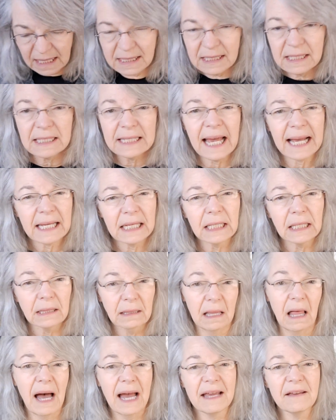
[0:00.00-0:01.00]
a second
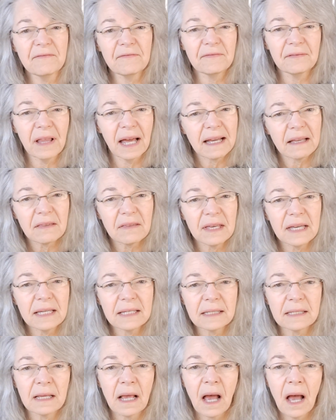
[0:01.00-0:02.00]
life like
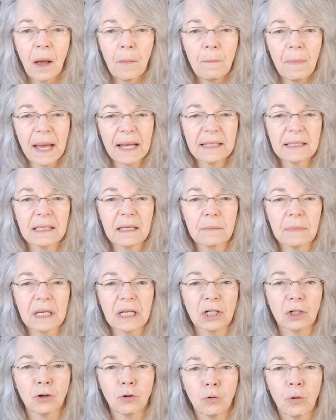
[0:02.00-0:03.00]
this makes them
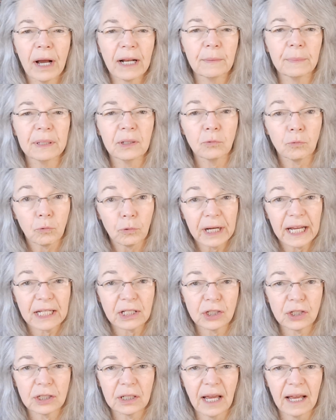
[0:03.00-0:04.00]
incredibly
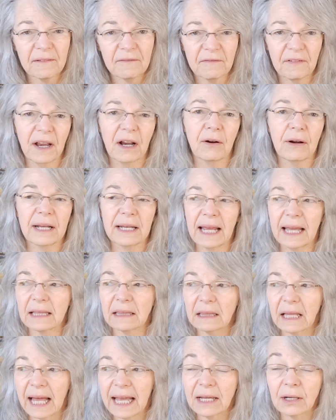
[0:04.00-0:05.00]
rich and varied
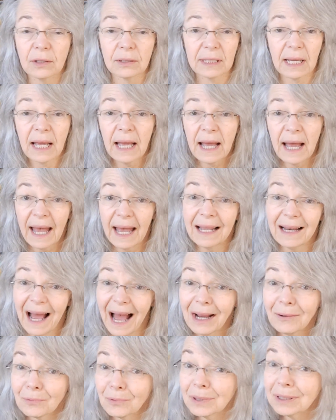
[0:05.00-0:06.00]
and layered. And
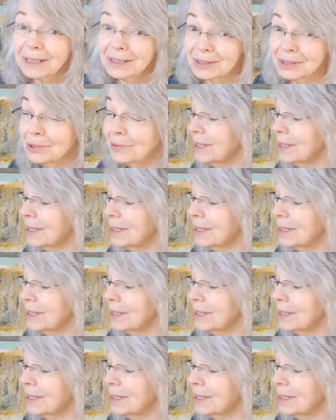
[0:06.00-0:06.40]
I really do